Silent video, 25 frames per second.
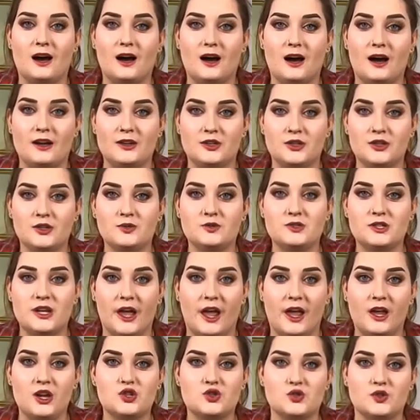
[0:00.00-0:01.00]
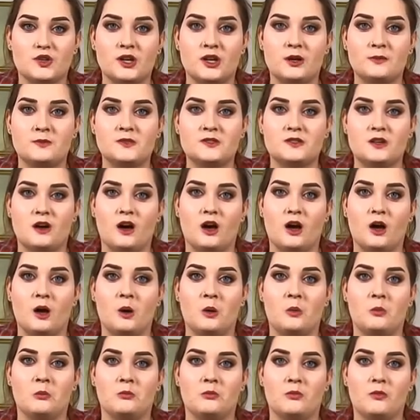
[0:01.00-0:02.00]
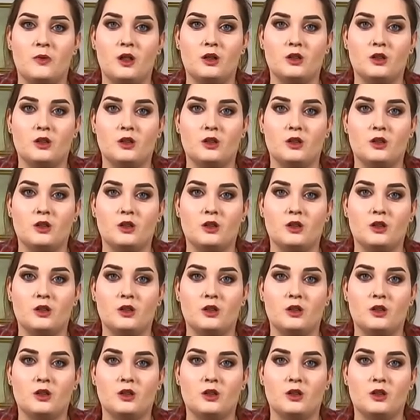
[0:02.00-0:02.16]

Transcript: I do take trips um,